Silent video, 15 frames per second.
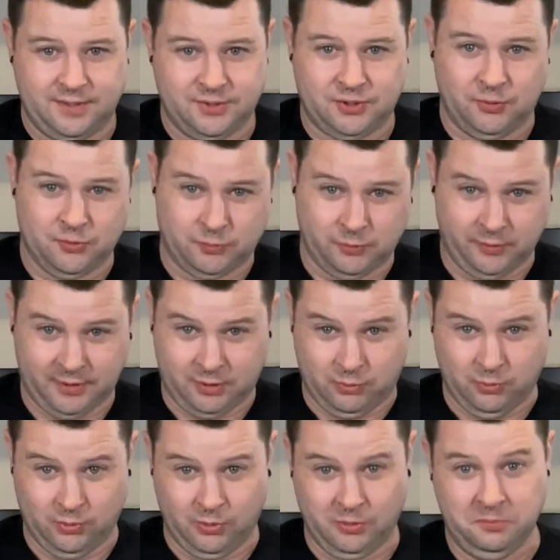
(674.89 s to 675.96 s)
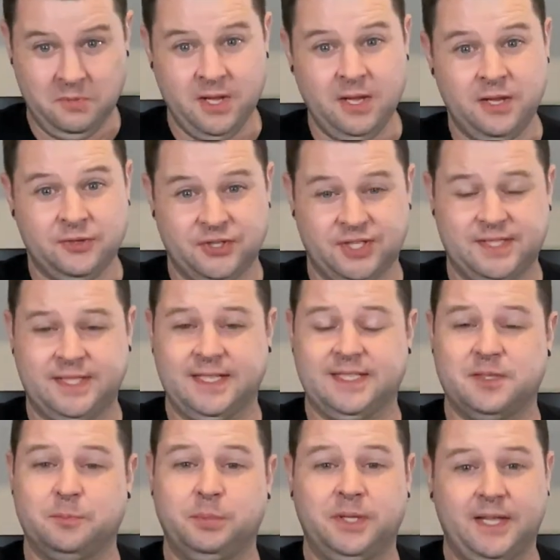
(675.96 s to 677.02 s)
And so it was really cool just to get
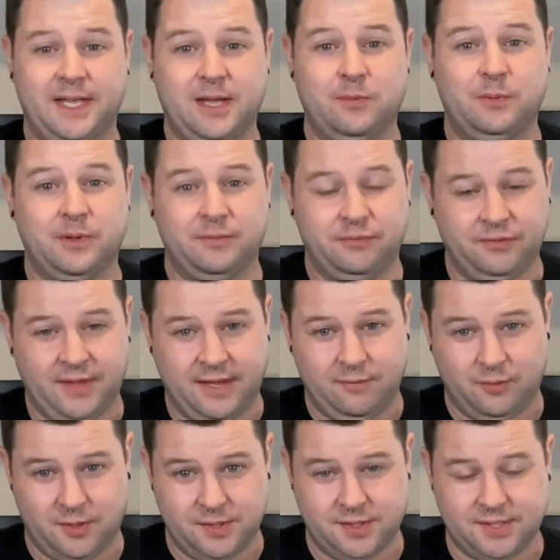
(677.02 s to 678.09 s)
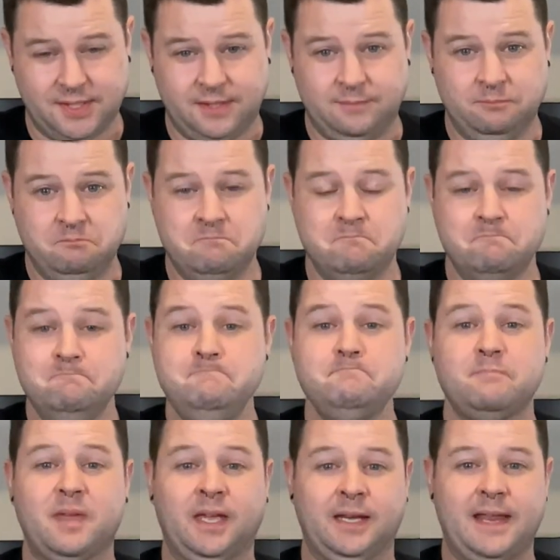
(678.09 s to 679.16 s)
to play with flavors and
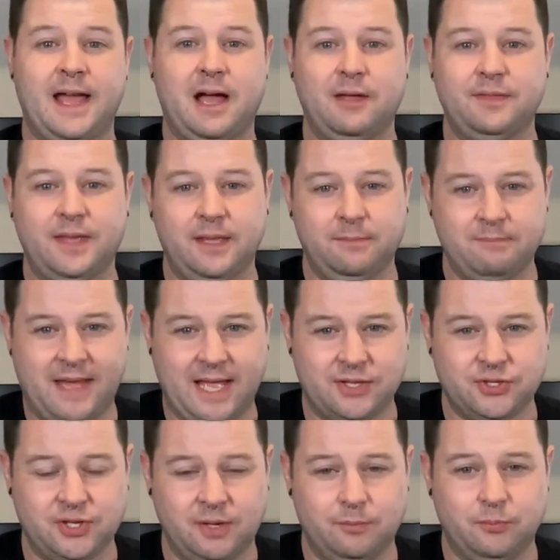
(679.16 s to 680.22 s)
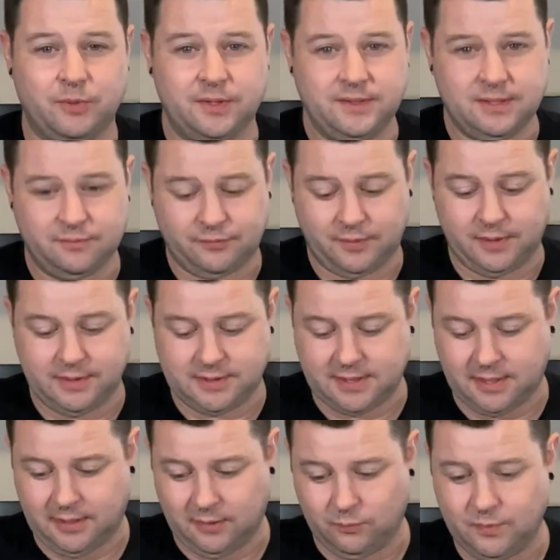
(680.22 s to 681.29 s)
how they match up with different
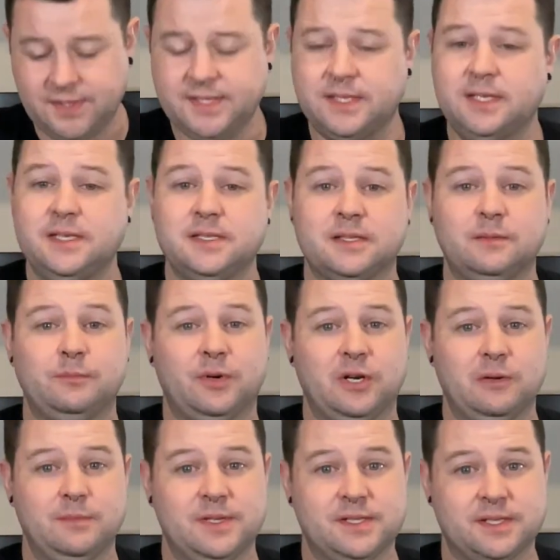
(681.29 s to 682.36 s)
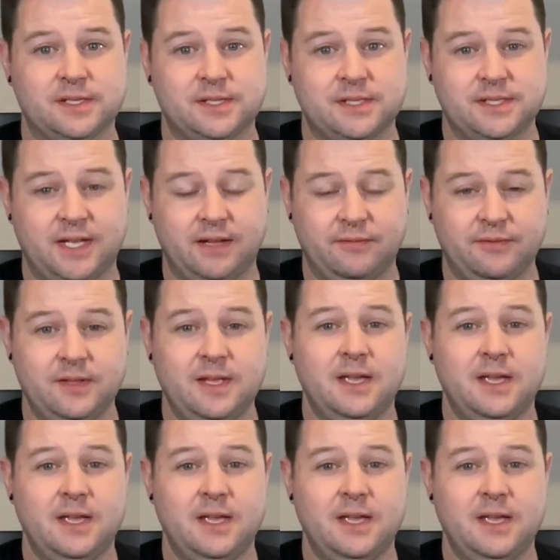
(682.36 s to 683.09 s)
whiskeys and bourbons and stuff.